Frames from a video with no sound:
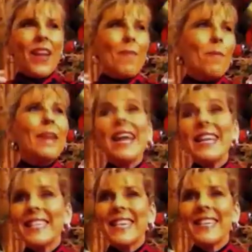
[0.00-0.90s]

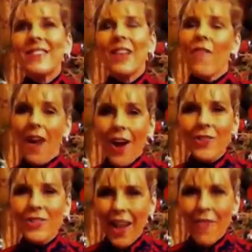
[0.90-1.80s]
blessings of our
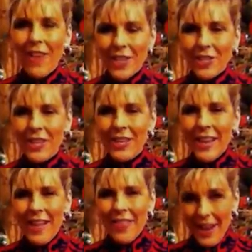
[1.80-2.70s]
salvation
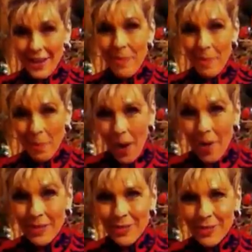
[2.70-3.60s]
that have been
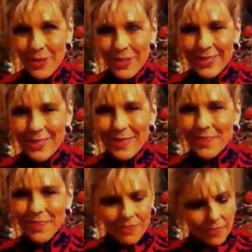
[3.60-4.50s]
promised to us.
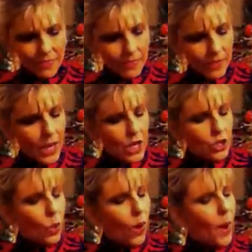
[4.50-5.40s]

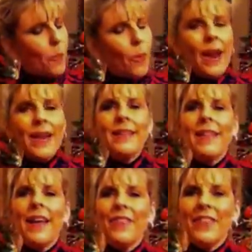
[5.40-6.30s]
So I pray
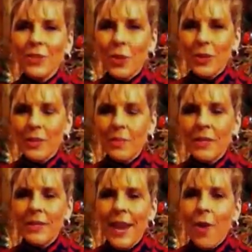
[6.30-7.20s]
that this
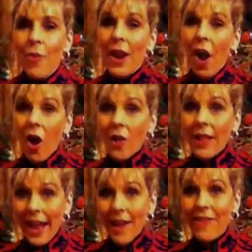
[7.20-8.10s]
Christmas we all
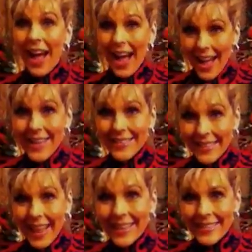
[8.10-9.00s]
have eyes
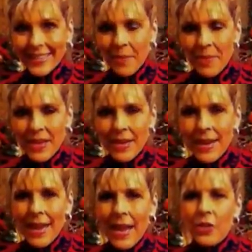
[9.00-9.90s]
like Simeon
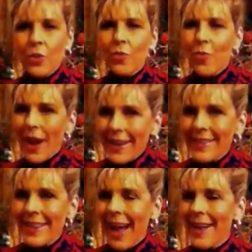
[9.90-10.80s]
to
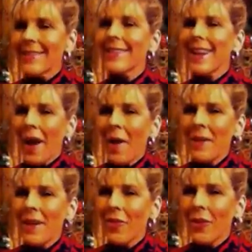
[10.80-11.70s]
recognize the
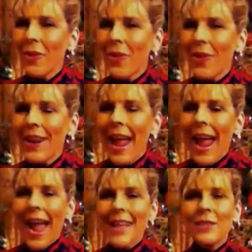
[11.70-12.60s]
coming of the Lord
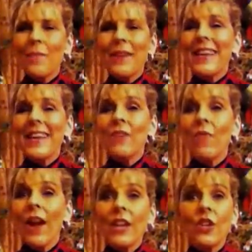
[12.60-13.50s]
and to be getting
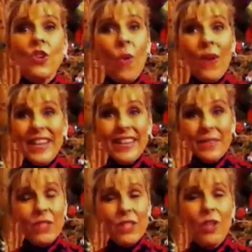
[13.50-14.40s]
ready. You know, he
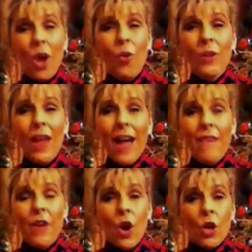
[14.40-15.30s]
lived his whole
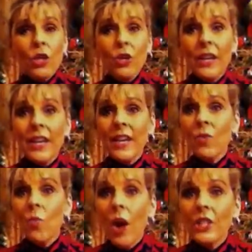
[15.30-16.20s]
life looking
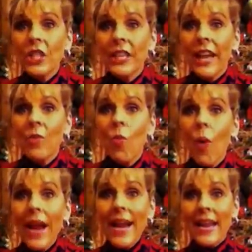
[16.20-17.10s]
and watching and
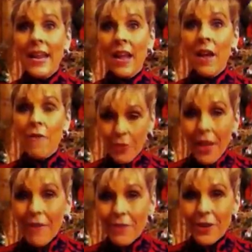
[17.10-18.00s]
waiting for
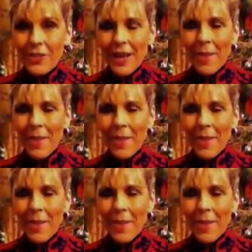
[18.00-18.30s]
that first